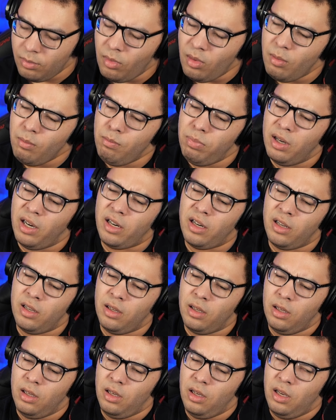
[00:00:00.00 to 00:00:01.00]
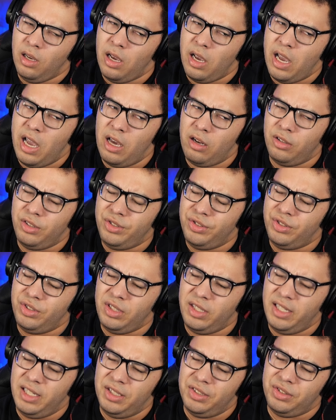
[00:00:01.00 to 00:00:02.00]
But how does
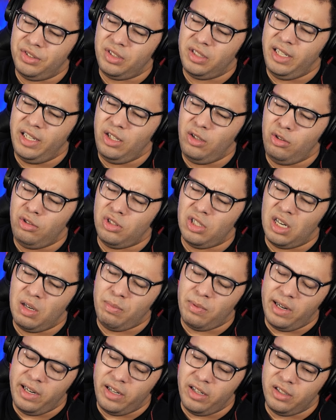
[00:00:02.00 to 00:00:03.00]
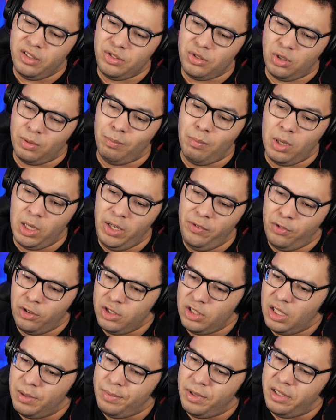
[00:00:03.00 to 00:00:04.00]
this get you jawbreakers or money for
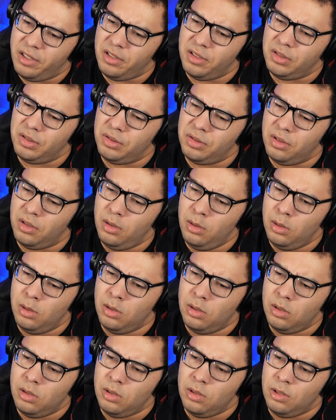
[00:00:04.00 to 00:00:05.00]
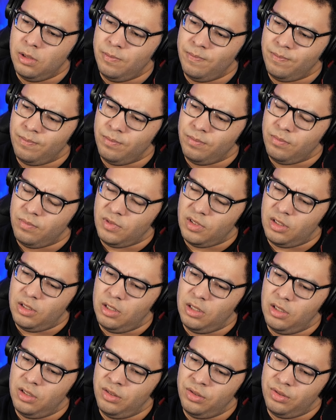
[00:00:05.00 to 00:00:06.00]
jawbreakers?
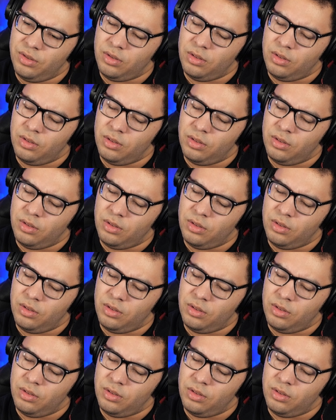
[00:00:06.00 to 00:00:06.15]
Because